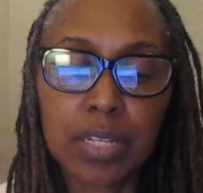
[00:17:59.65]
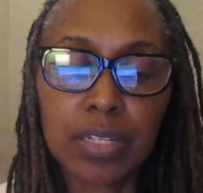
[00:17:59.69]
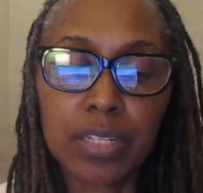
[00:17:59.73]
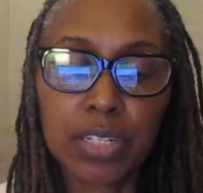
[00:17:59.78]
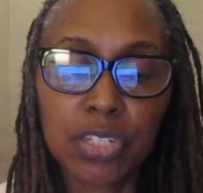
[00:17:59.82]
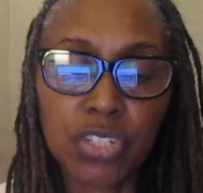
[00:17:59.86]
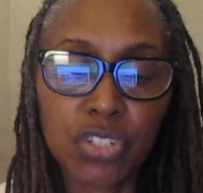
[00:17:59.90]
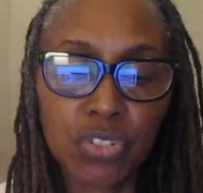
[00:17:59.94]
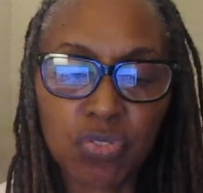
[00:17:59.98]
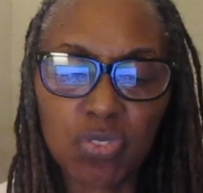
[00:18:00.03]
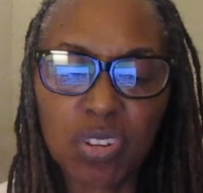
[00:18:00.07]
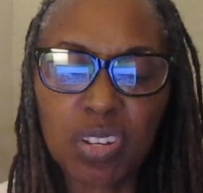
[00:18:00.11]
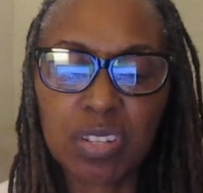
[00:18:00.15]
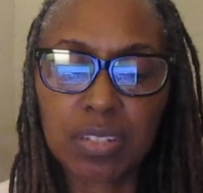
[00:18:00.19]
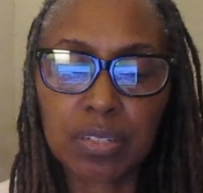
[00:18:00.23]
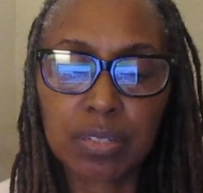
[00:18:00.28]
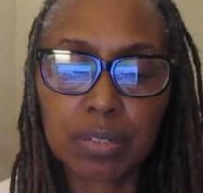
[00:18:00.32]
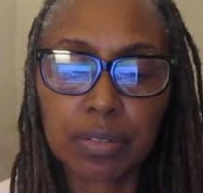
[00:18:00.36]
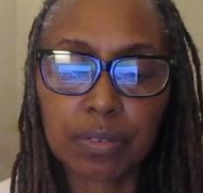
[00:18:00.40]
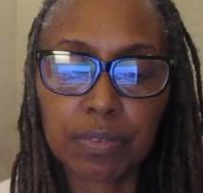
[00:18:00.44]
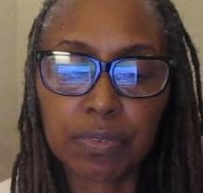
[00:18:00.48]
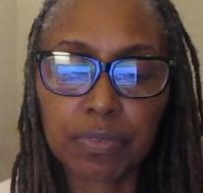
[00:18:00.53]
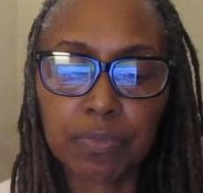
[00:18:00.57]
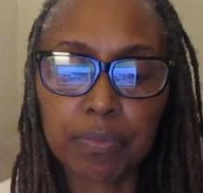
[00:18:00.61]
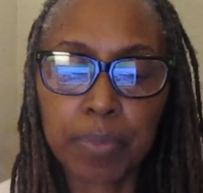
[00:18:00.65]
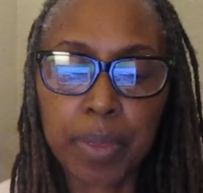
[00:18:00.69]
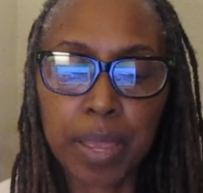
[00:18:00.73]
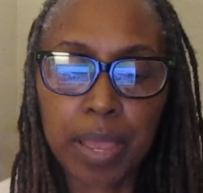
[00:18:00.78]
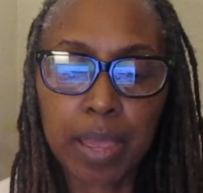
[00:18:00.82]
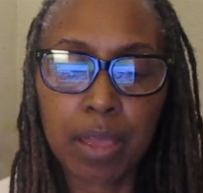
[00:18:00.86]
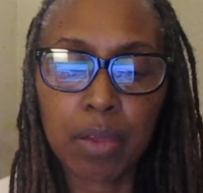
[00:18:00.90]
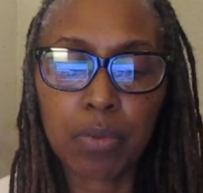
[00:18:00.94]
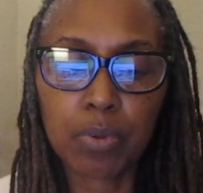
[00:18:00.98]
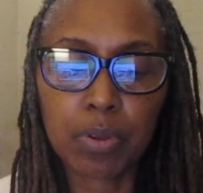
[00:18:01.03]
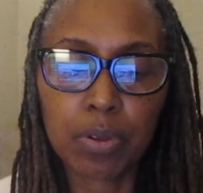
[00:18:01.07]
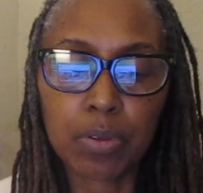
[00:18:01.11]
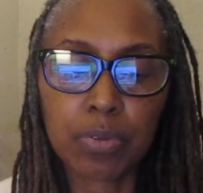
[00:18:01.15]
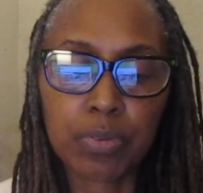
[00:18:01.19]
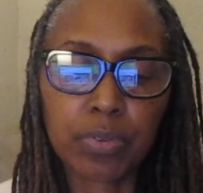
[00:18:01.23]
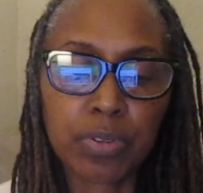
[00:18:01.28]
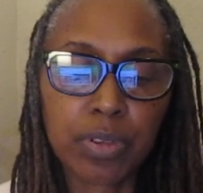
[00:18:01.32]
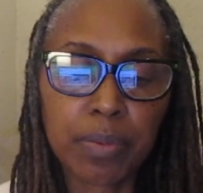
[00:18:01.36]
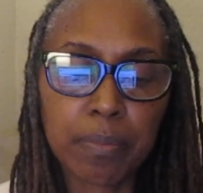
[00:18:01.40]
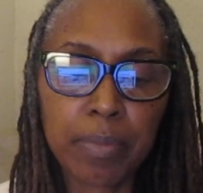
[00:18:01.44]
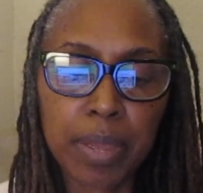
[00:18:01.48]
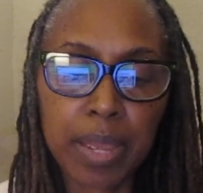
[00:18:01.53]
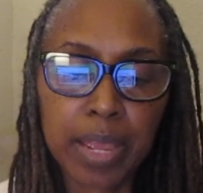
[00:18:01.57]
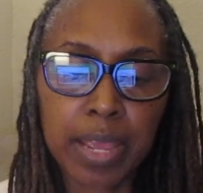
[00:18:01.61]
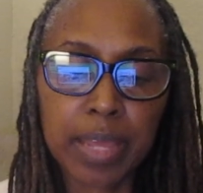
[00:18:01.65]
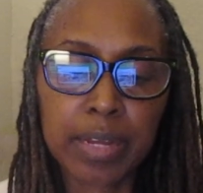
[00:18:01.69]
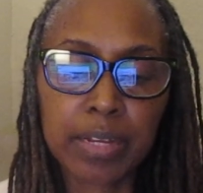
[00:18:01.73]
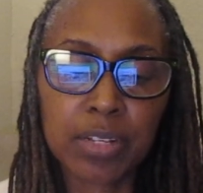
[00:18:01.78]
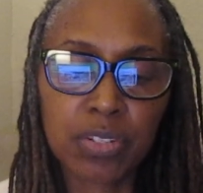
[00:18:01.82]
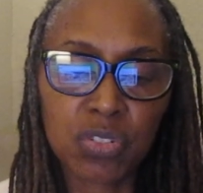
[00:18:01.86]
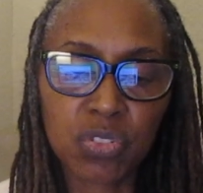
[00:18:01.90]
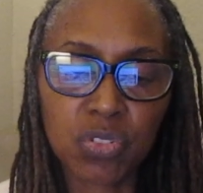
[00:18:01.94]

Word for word: destructive power on your mind and